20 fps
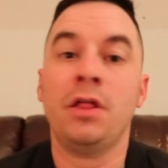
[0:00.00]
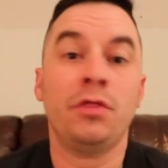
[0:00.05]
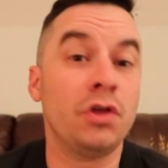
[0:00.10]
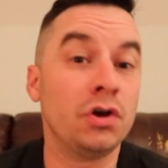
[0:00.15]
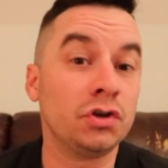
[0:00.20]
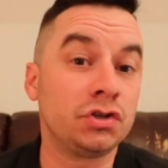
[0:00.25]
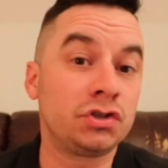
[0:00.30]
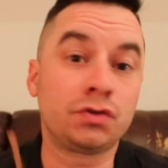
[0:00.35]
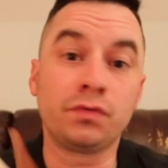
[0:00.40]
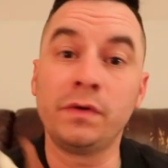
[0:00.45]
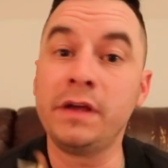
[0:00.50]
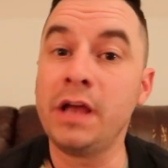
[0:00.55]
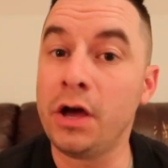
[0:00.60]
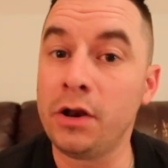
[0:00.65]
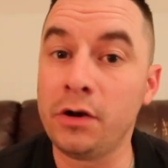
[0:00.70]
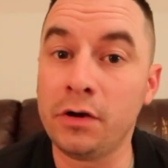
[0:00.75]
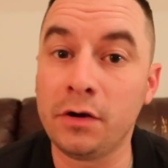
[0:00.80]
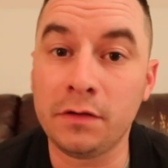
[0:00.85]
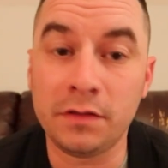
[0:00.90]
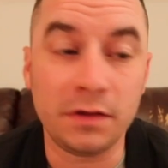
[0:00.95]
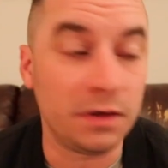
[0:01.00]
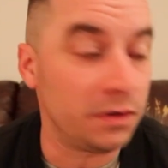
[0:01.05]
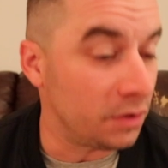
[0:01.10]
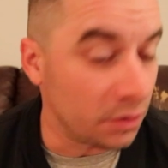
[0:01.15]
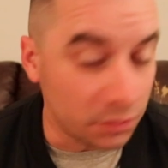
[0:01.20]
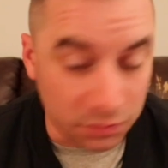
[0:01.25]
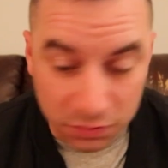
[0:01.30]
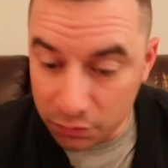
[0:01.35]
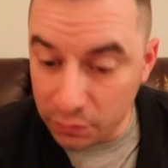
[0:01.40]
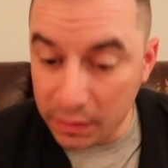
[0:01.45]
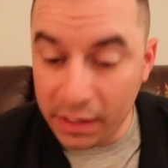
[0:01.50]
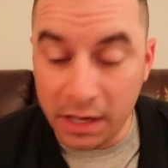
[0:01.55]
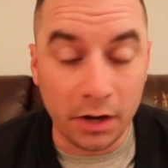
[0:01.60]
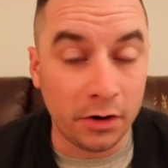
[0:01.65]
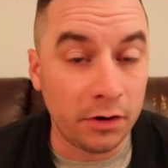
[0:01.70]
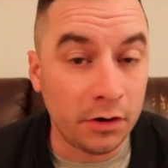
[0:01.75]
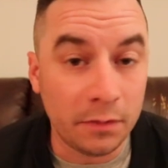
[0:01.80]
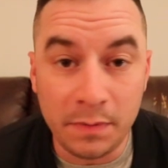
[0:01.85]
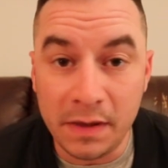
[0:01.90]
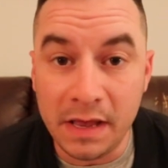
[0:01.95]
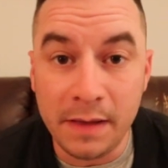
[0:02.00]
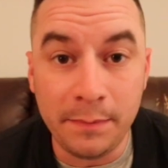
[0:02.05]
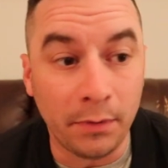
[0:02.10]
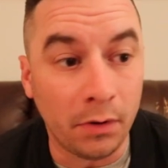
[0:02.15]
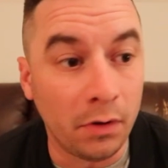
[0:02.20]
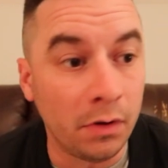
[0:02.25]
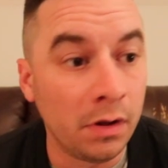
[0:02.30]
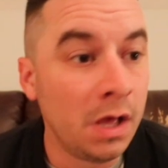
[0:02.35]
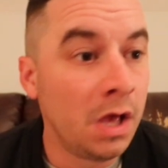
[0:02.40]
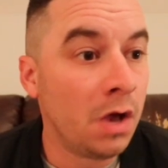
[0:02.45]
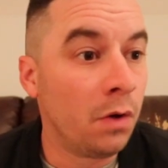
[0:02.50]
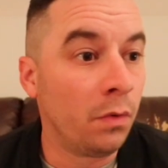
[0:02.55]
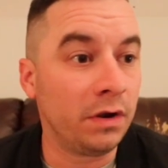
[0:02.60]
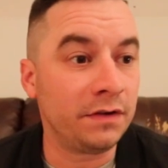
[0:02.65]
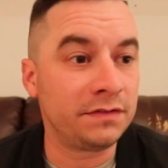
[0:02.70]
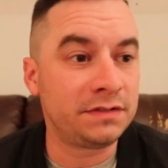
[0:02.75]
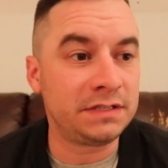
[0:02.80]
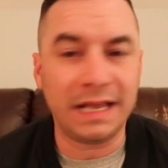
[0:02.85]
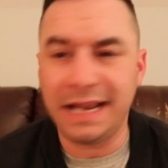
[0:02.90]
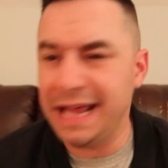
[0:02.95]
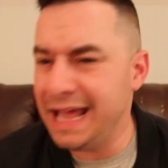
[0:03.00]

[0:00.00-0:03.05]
those 300 people would have said,